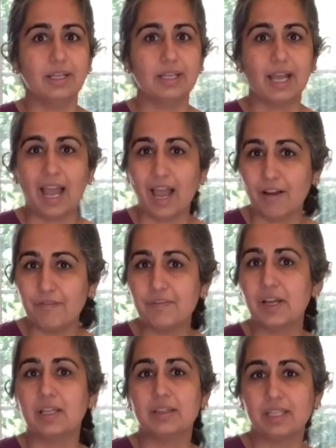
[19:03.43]
Have
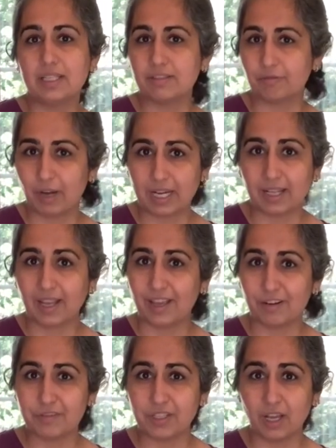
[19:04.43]
these ready ahead
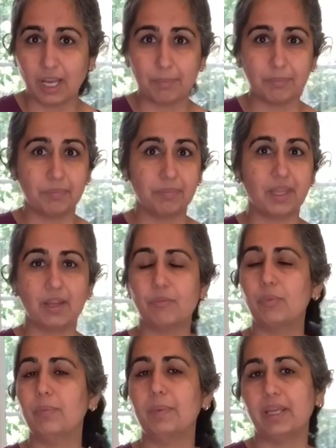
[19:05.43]
of time. They
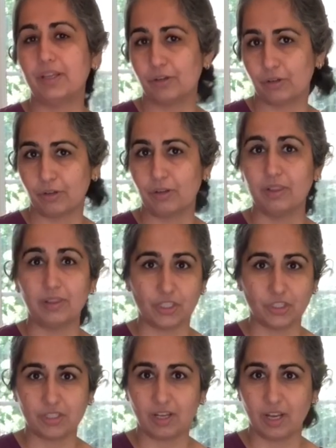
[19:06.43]
will make your
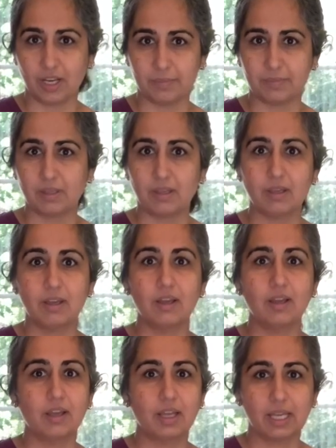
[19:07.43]
lunchtime
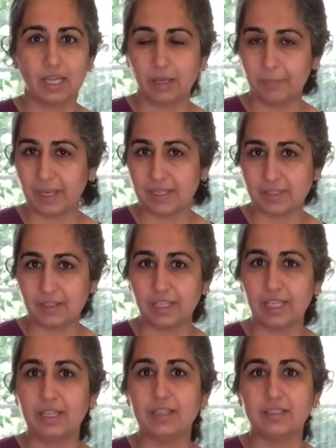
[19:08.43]

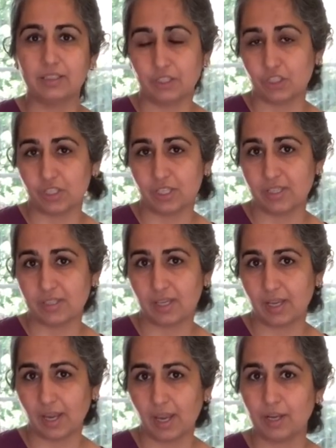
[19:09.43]
amazingly delicious
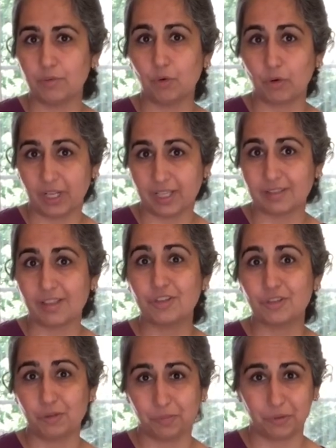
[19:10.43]
and mornings
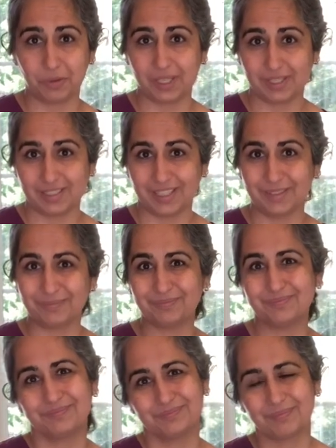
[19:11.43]
super easy.
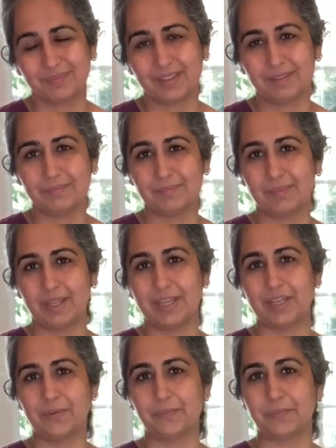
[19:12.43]
Thank
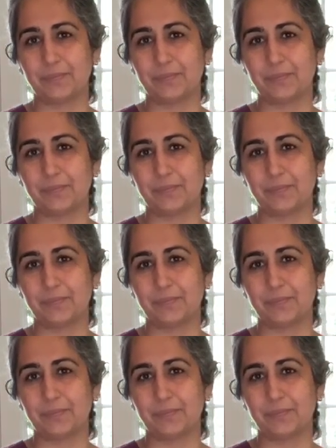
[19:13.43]
you.